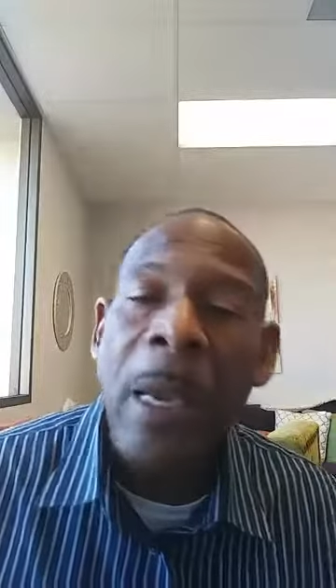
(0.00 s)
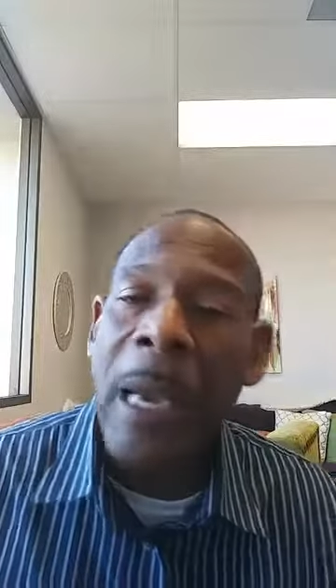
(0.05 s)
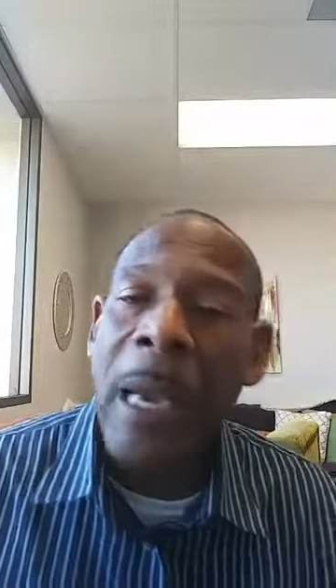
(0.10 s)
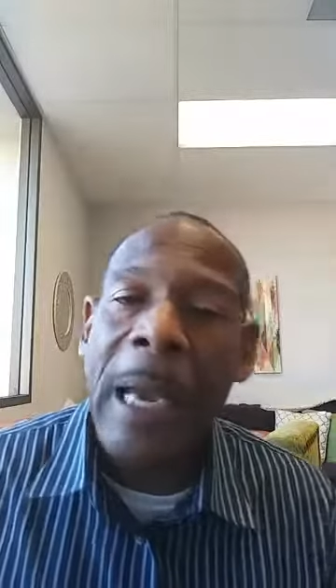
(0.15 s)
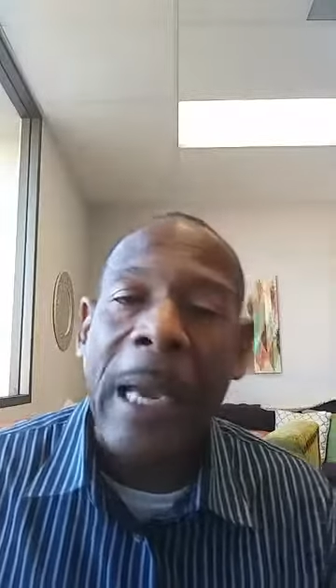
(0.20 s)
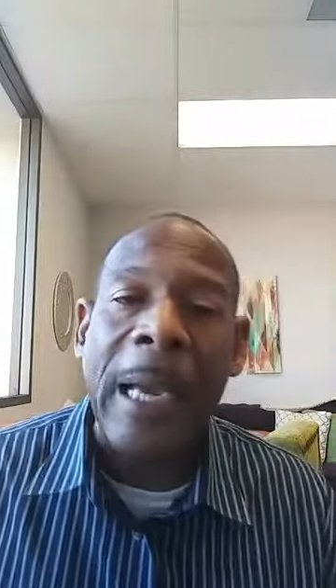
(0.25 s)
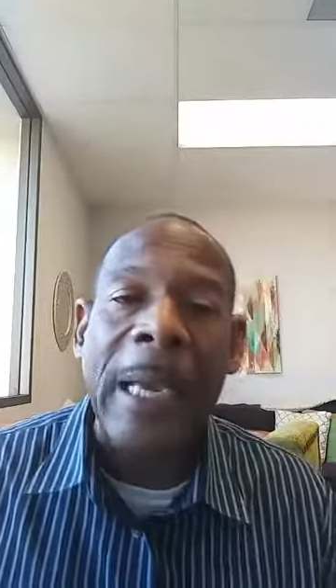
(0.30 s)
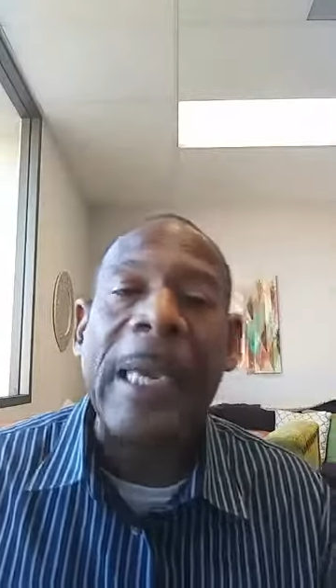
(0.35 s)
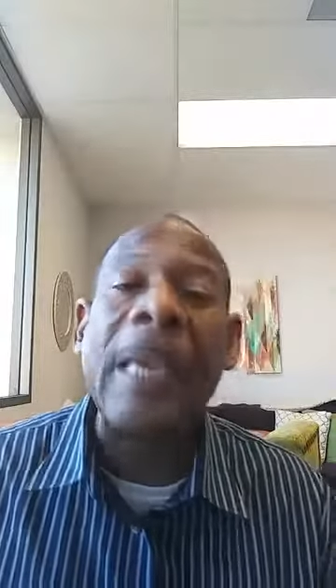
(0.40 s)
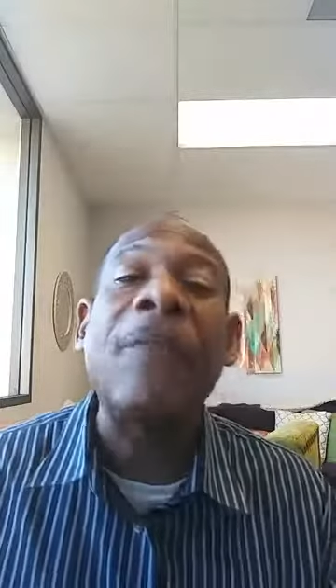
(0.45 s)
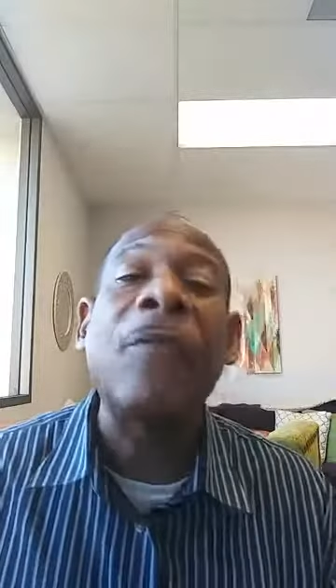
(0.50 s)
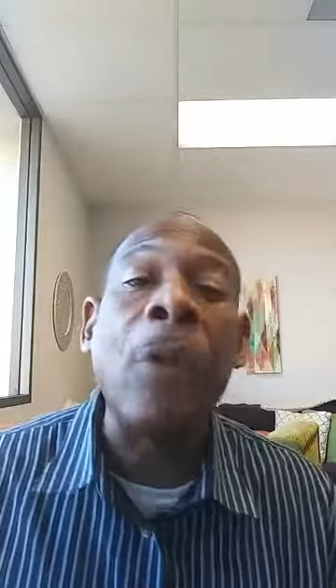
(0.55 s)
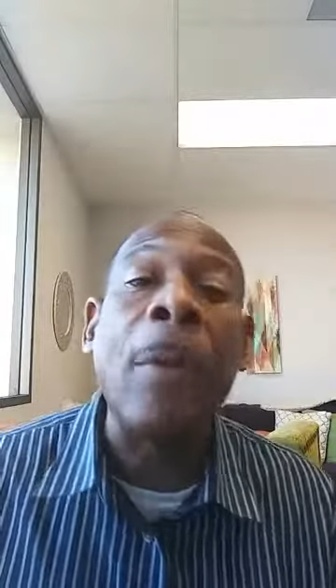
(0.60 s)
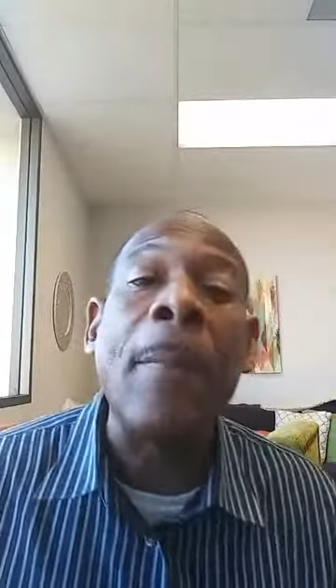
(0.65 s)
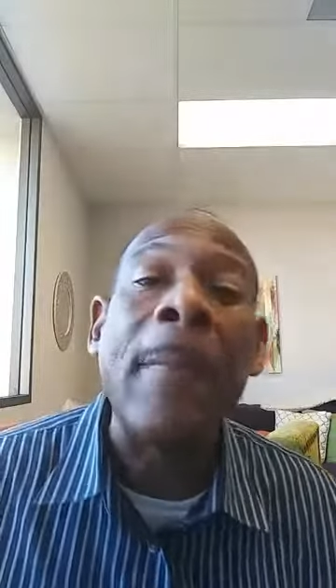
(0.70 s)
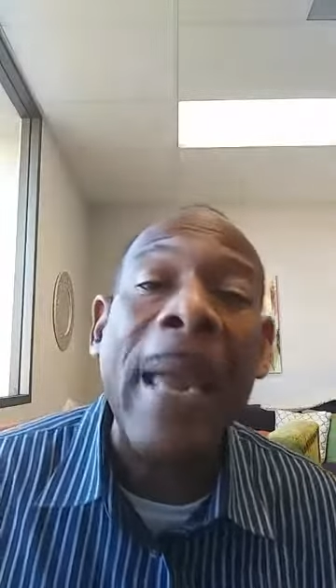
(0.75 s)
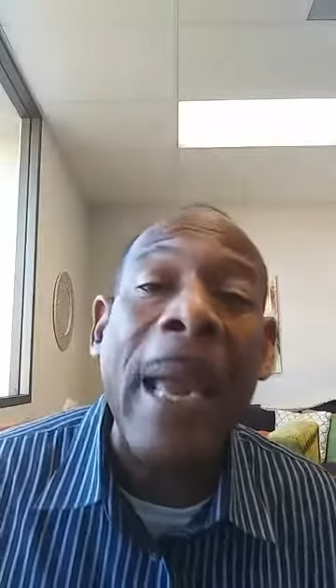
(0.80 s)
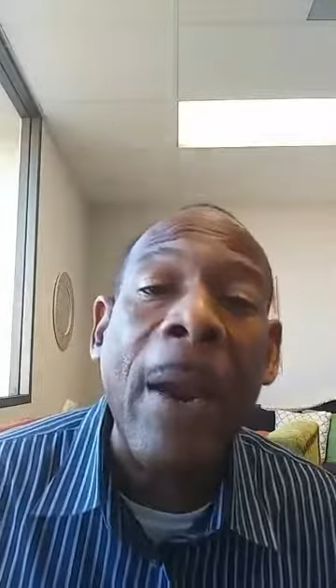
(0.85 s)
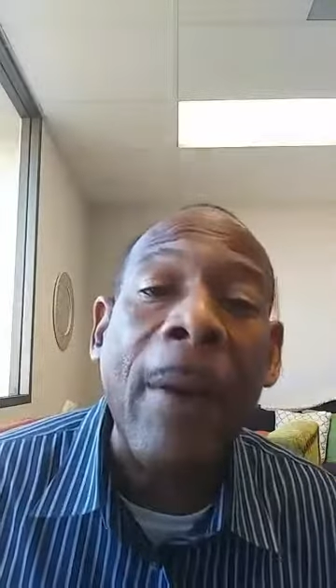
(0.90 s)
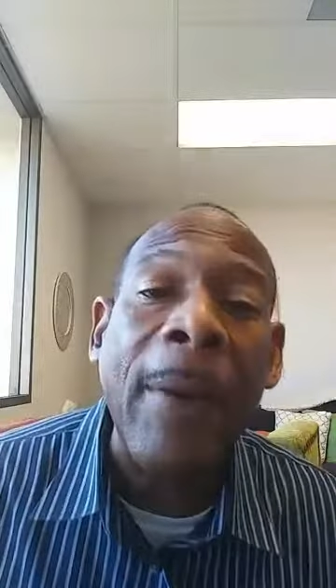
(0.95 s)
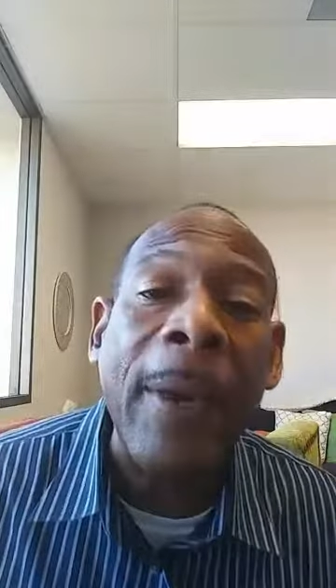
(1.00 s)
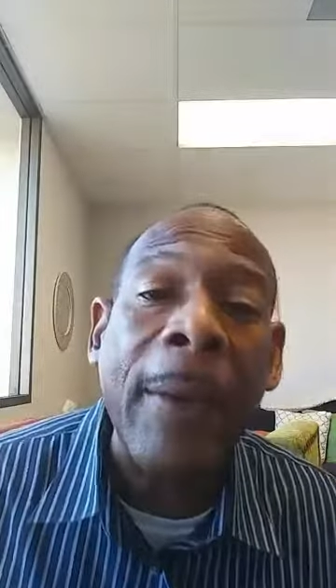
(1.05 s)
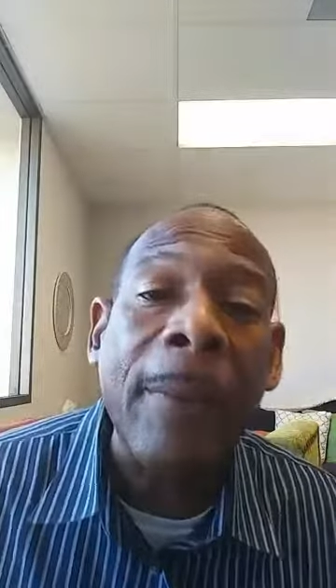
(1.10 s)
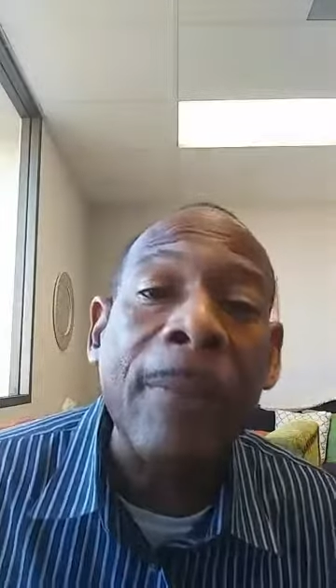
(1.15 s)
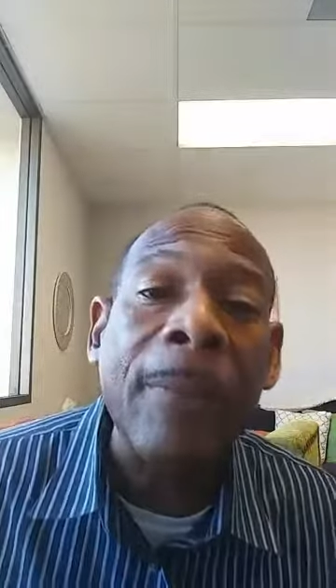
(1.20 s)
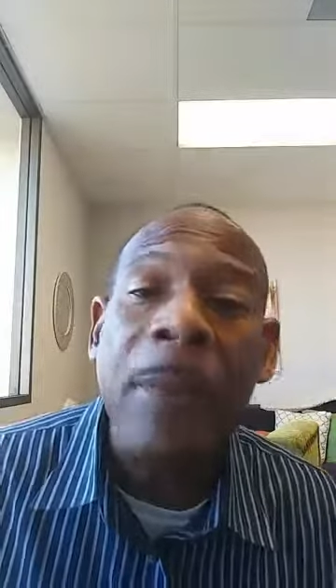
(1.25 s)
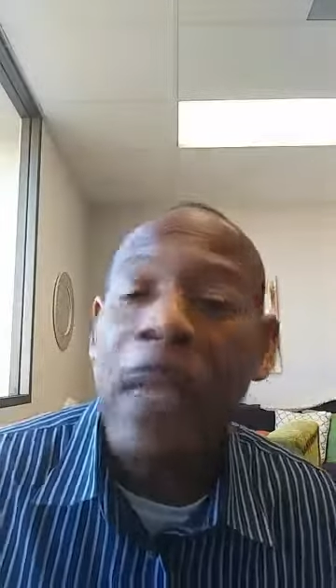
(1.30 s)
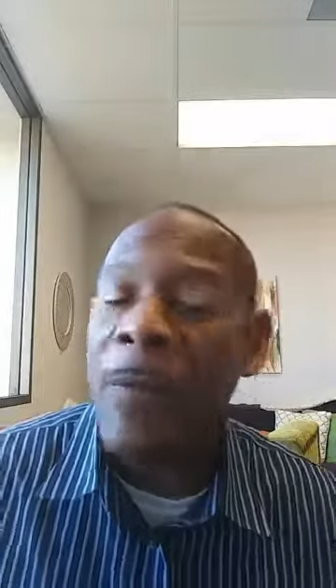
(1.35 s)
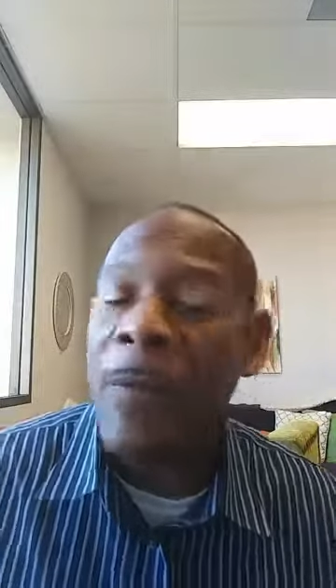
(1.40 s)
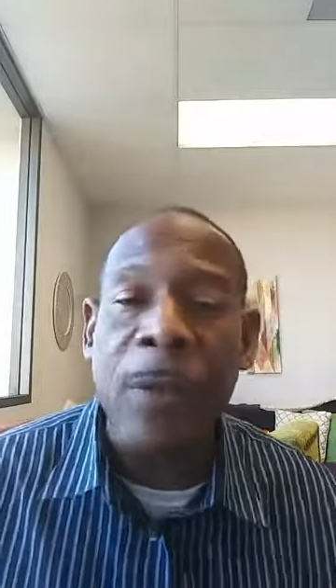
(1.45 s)
if you're married,
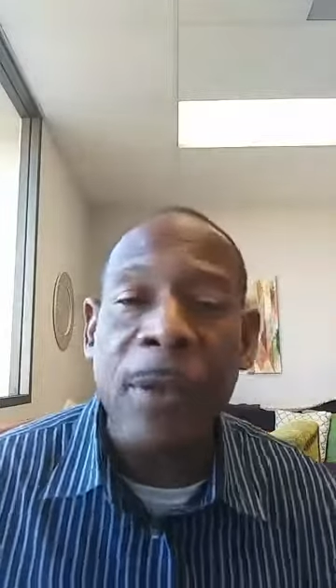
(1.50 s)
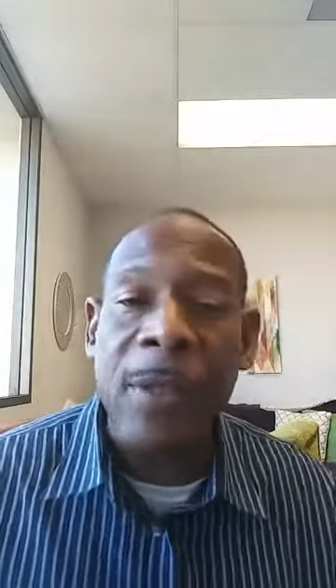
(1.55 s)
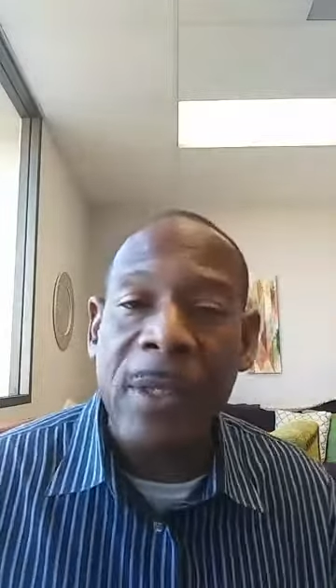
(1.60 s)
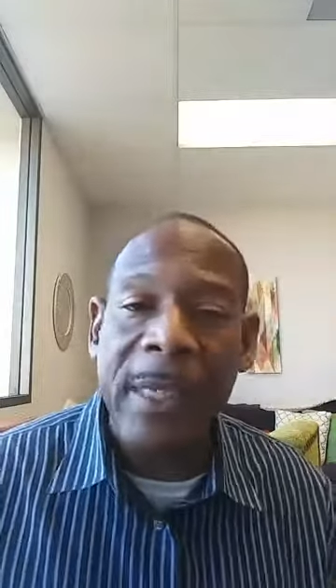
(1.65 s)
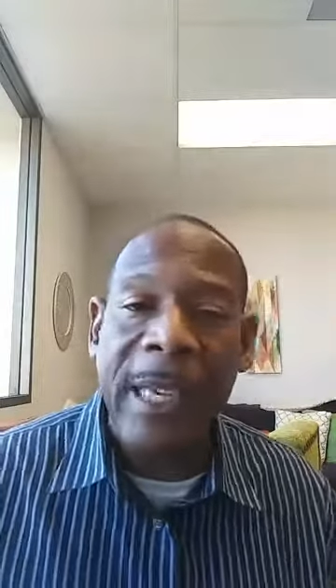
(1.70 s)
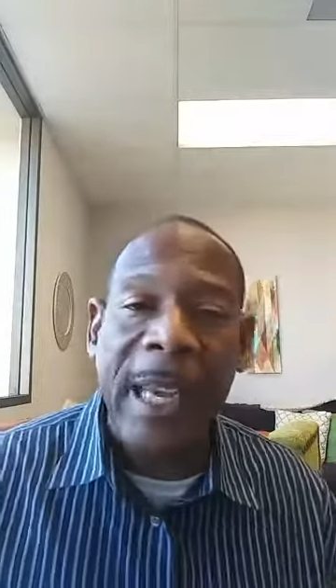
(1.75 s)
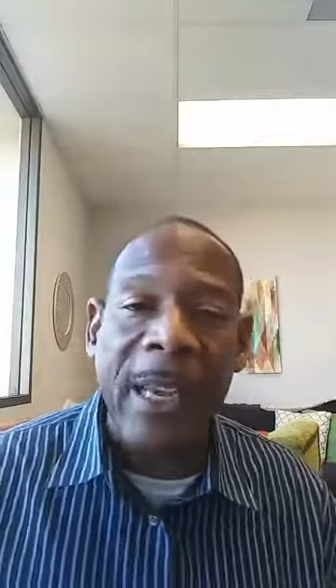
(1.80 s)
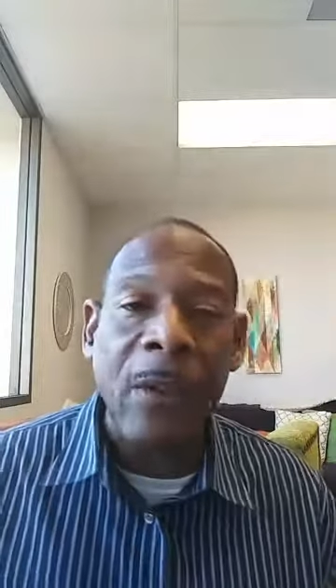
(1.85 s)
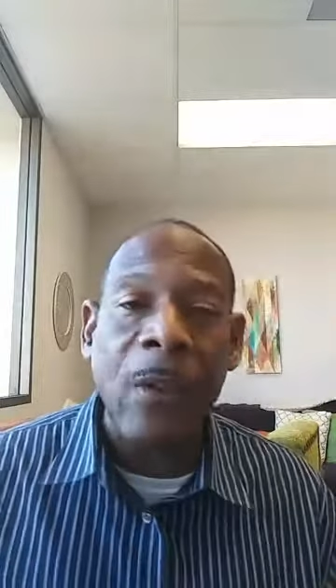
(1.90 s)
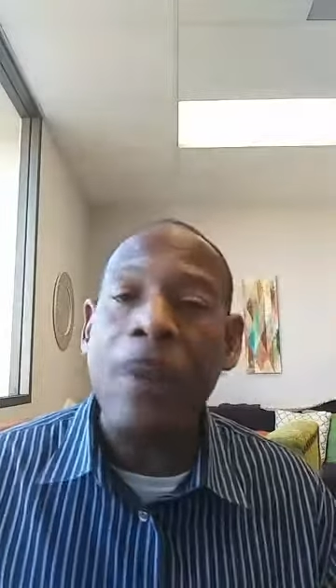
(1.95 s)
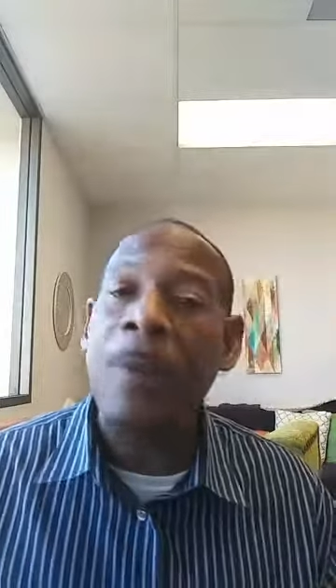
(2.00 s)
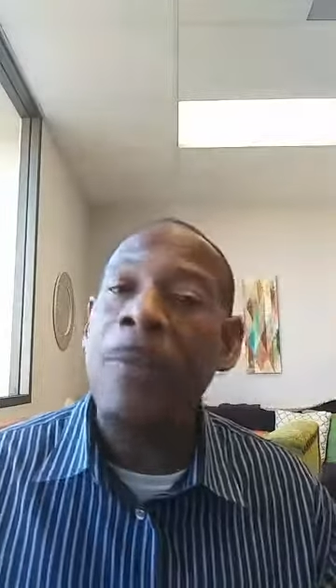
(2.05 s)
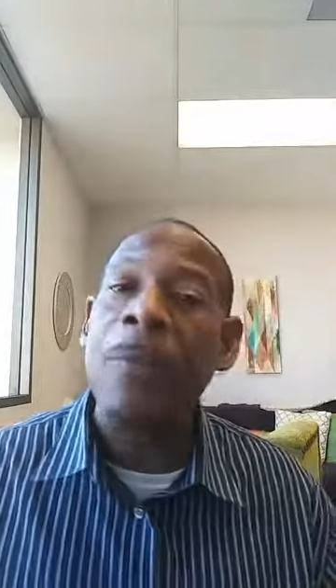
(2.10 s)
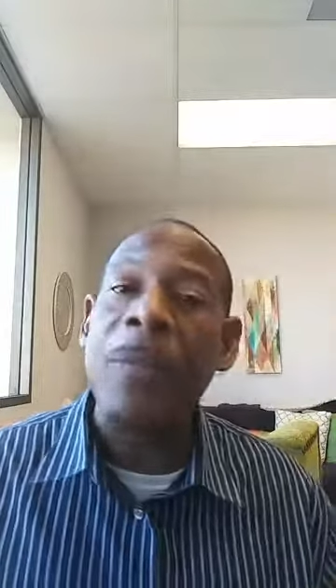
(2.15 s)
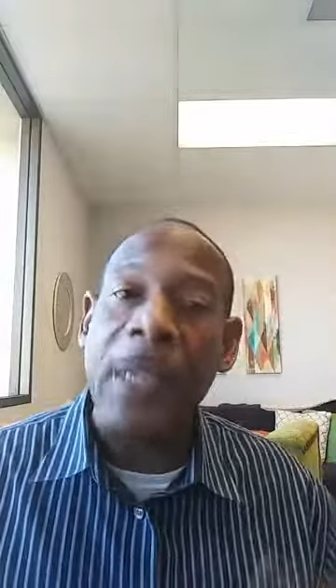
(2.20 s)
if you're single,